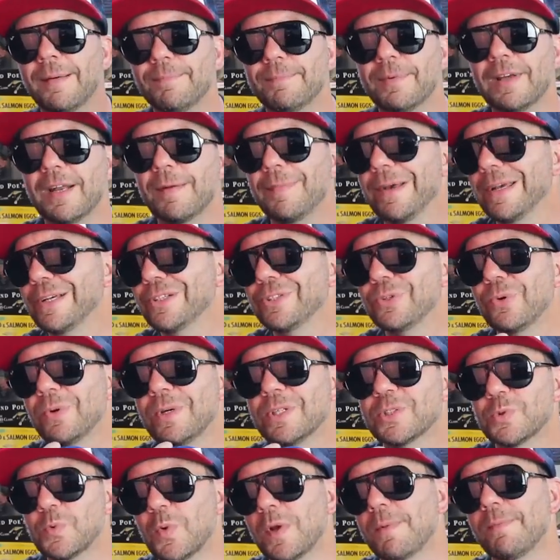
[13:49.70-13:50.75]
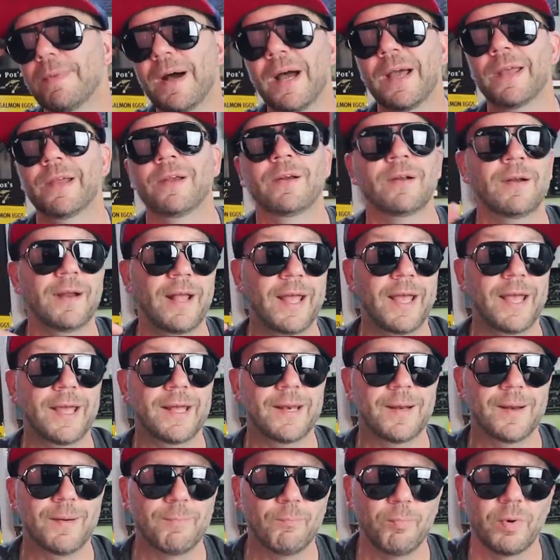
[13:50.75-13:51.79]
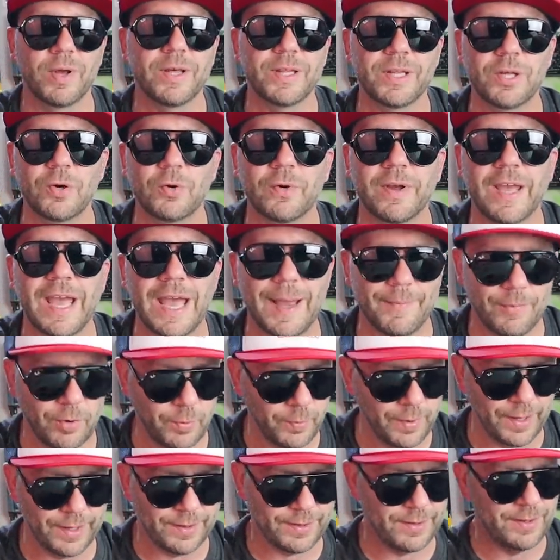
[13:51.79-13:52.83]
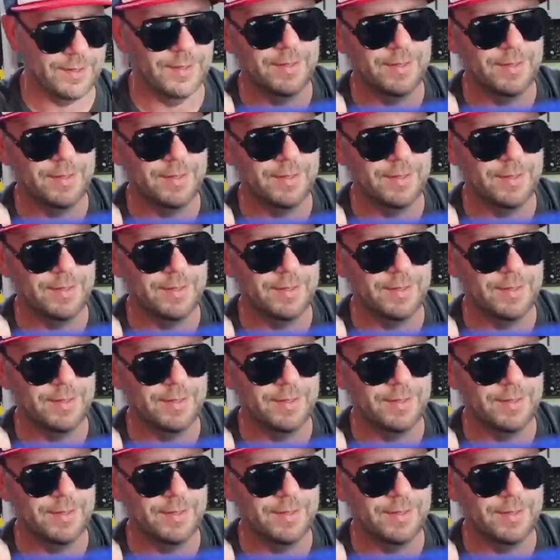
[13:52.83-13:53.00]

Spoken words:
I'm going to make sure to swing by here and bring the old camera with.